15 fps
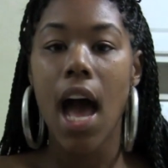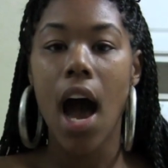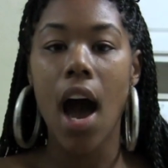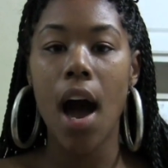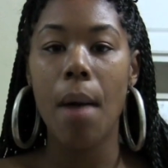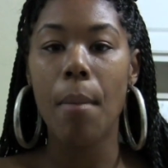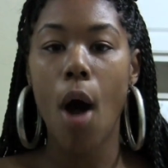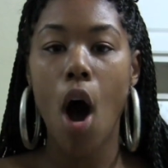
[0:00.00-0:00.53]

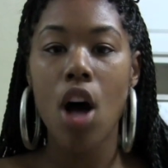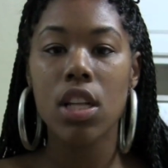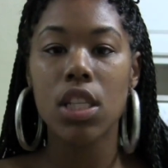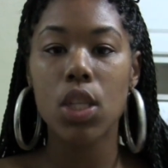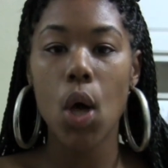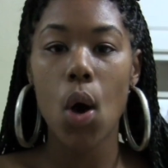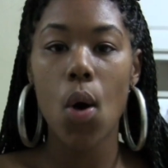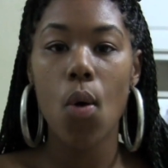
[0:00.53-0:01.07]

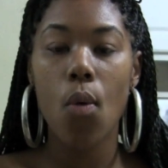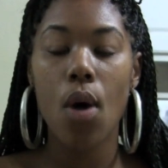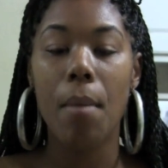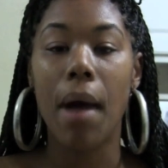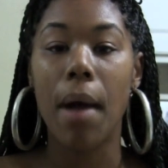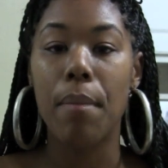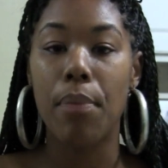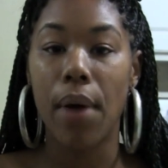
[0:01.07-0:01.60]
Also
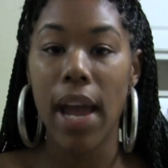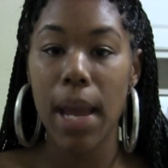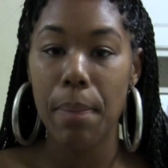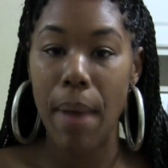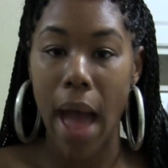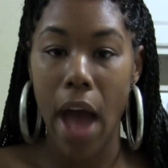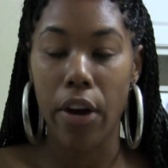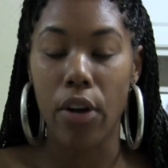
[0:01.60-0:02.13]
my braid
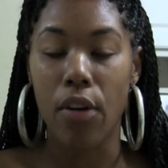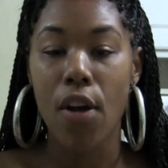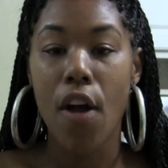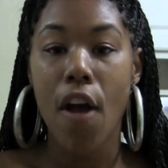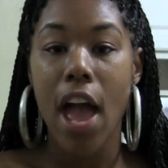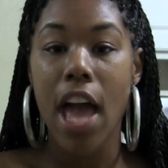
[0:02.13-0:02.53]
pattern